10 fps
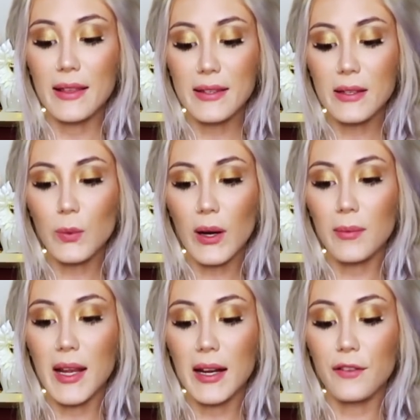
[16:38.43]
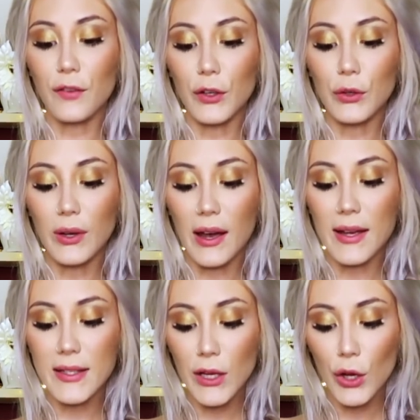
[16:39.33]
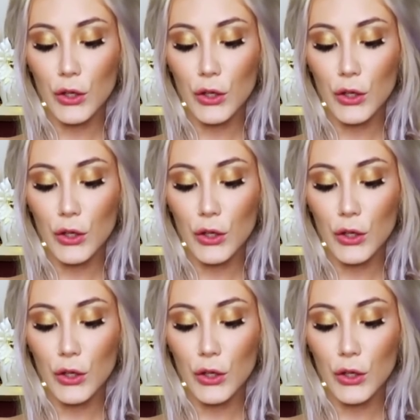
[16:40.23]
This is what I'm getting for you guys.